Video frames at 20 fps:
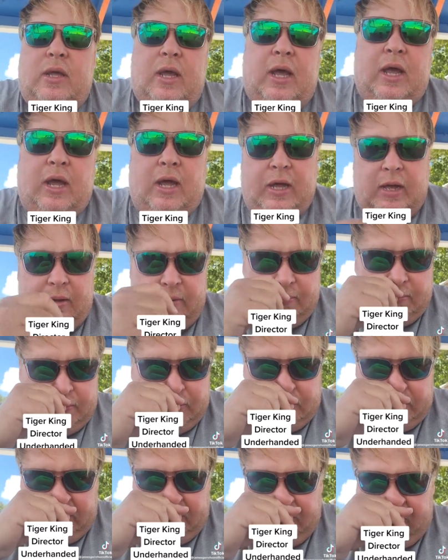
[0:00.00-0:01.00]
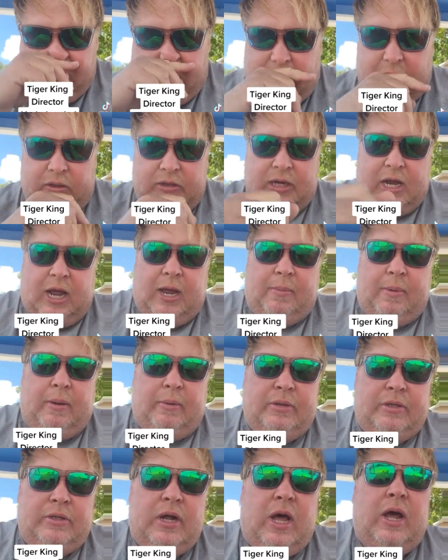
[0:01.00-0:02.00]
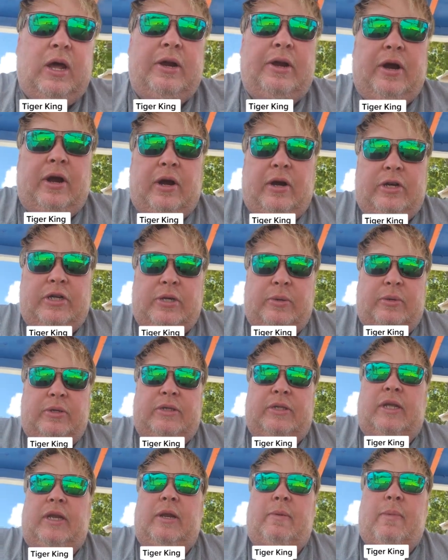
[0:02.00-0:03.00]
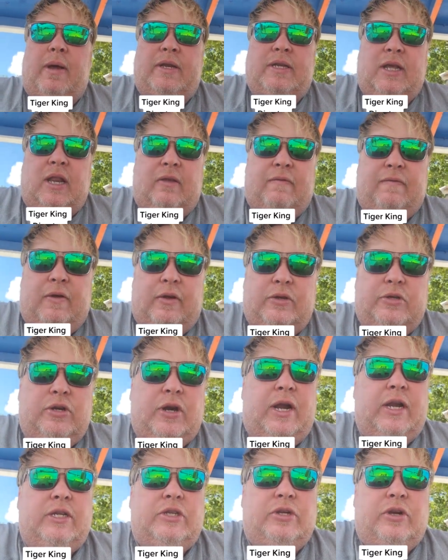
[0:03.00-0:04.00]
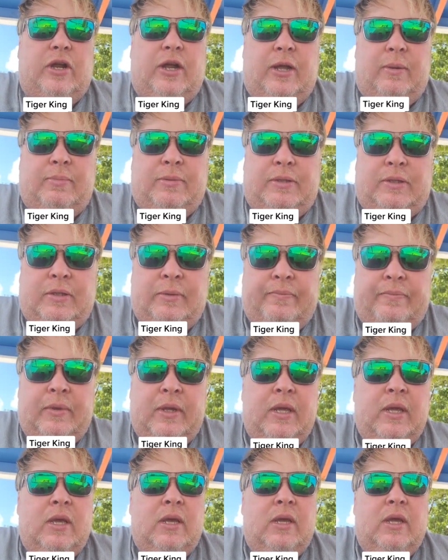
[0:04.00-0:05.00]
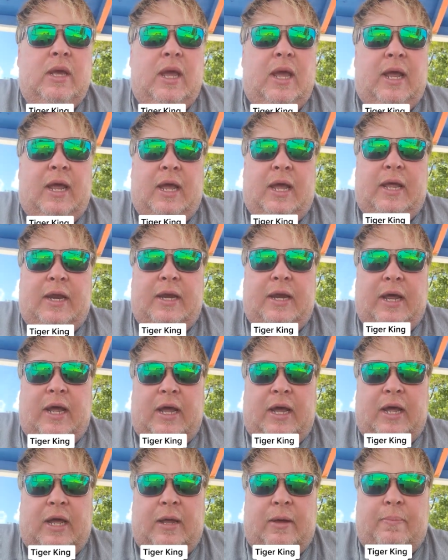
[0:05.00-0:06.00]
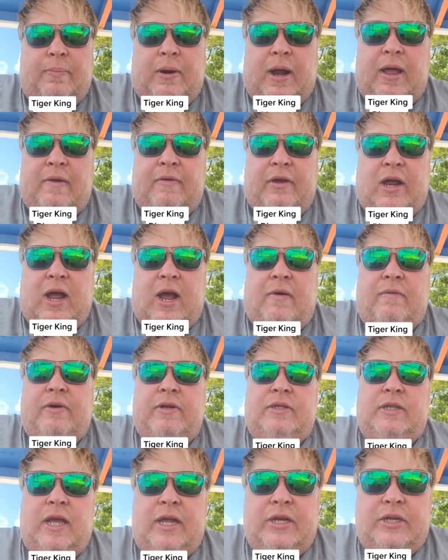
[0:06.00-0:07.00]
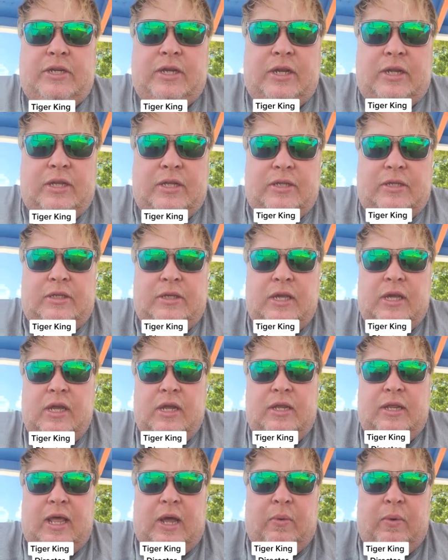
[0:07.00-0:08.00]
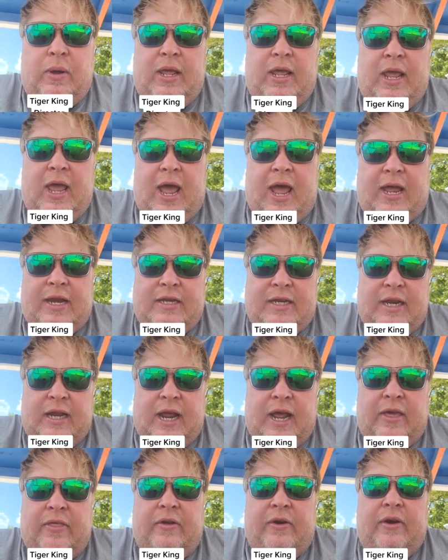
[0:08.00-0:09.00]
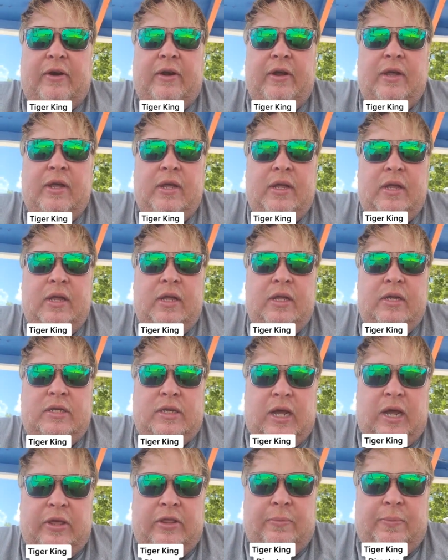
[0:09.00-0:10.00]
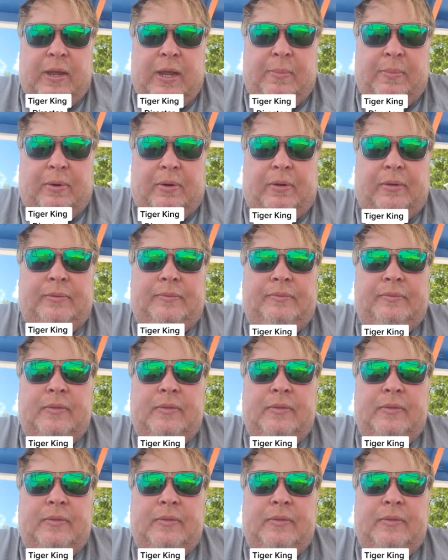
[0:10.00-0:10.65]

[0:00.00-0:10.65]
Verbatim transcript: Um, the whole time I was talking to her, she was sending my telephone transcripts and uh, private conversations that we had together to other people.